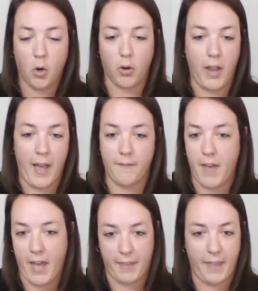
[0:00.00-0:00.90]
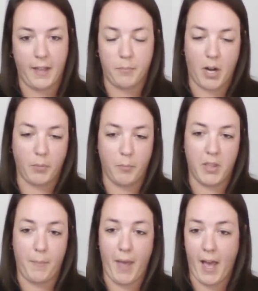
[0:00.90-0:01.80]
or have had that problem
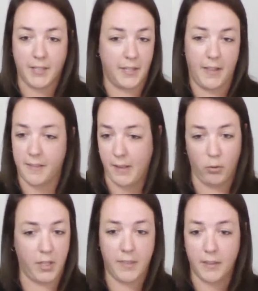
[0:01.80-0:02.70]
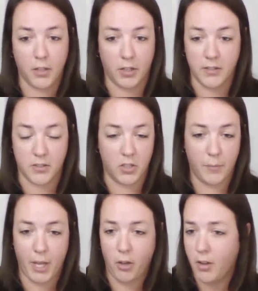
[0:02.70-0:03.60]
in the past and that's the only thing they're concerned
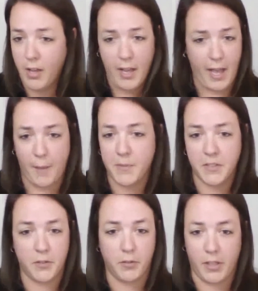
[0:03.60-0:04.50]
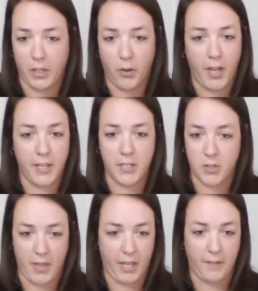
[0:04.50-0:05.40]
about, absolutely go ahead and
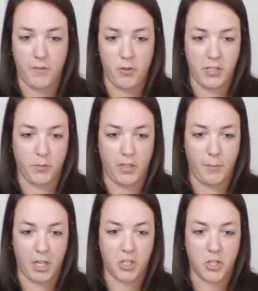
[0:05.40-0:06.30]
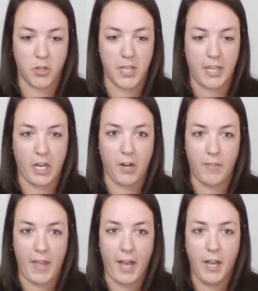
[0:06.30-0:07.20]
do that if you just want to make sure you take care
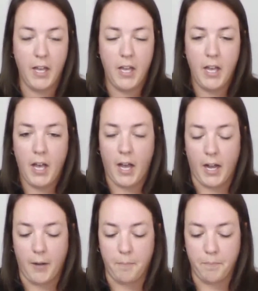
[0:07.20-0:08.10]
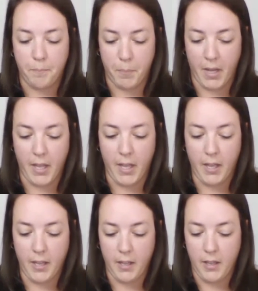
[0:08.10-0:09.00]
of that. But
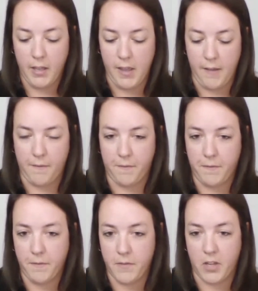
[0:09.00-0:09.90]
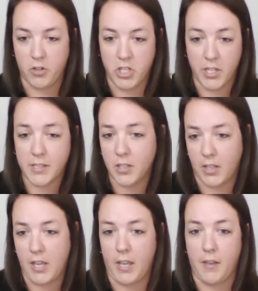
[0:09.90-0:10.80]
if they're just
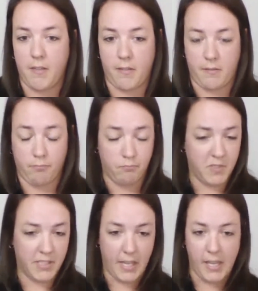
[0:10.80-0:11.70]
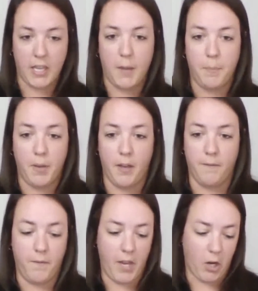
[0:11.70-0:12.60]
looking at setting up
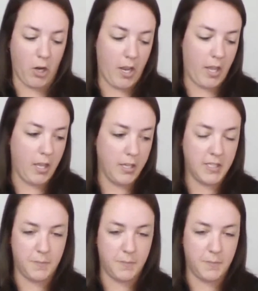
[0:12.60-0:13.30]
a very